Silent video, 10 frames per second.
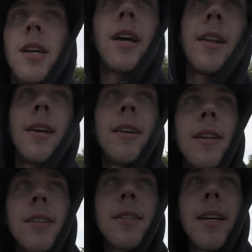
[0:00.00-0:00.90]
And
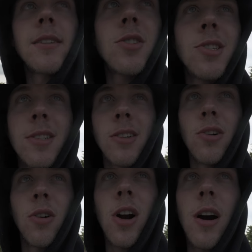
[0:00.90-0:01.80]
then yeah, this is just a
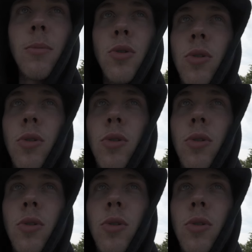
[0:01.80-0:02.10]
little calm,